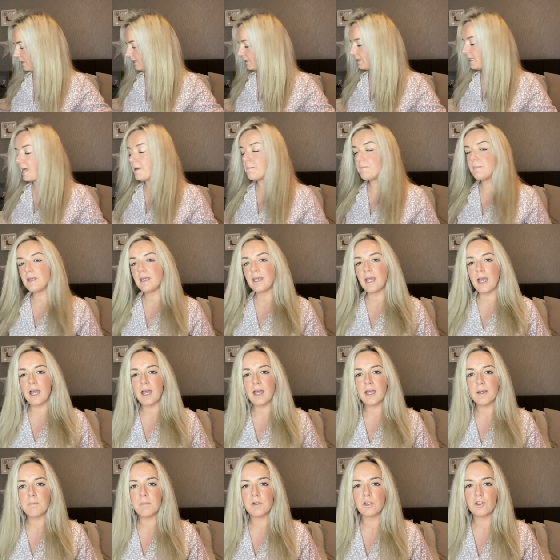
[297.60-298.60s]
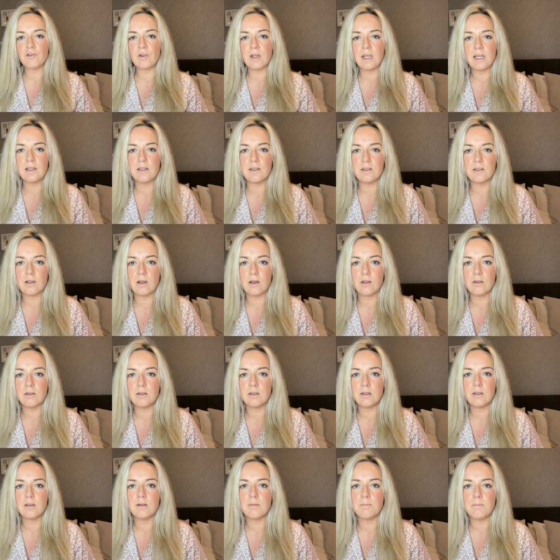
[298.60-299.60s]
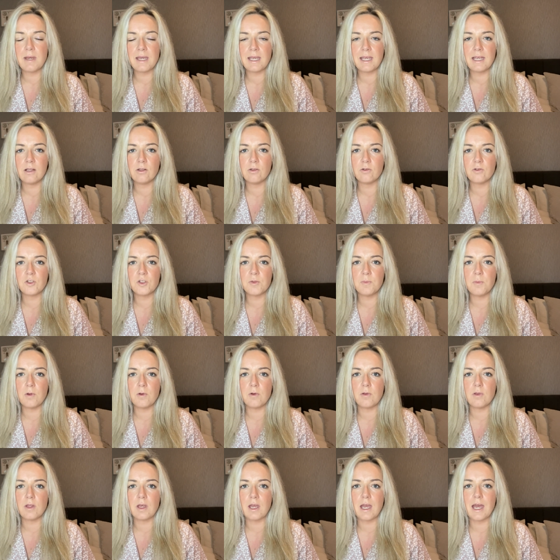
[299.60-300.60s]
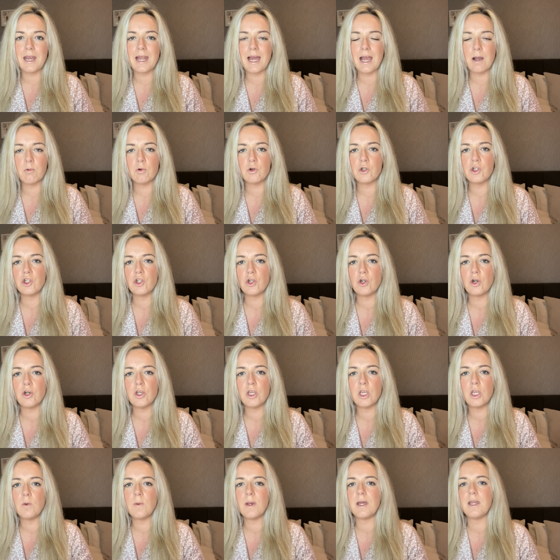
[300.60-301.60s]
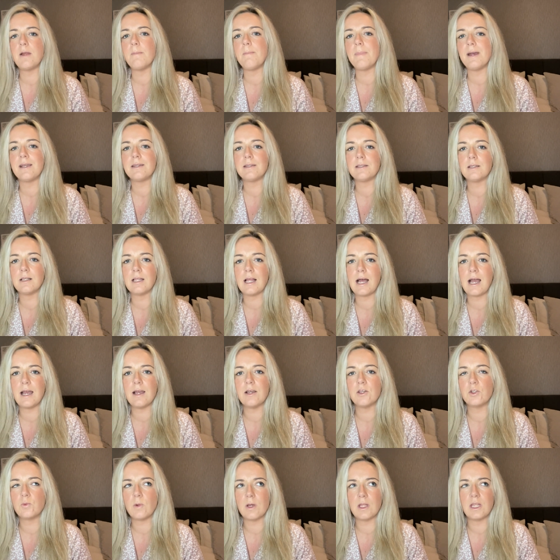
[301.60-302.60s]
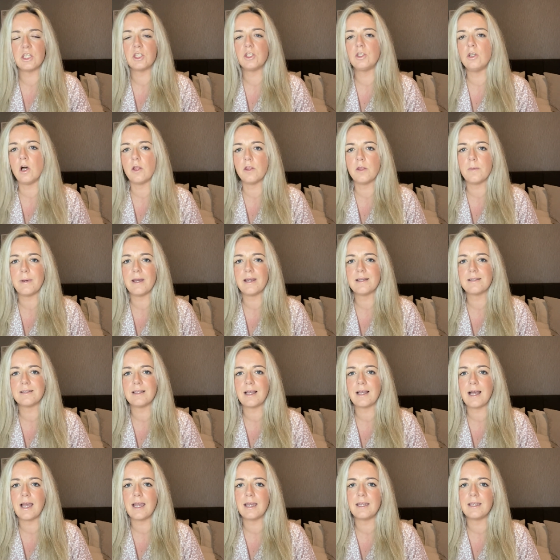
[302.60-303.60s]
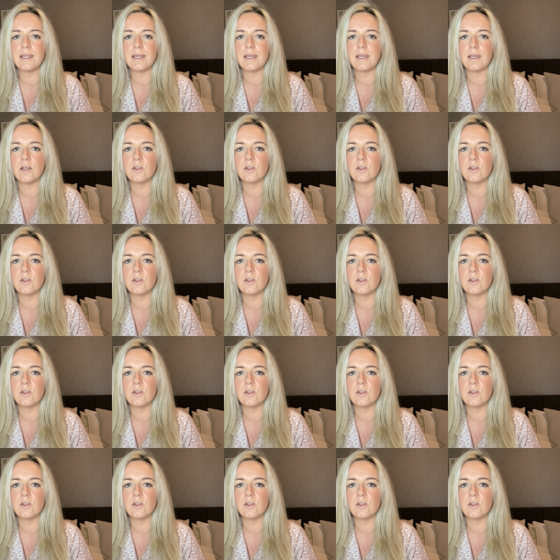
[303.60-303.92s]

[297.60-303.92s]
let me get my straighteners on, make it look smoother, and I will show you in a better light as well. It's not the best light in here,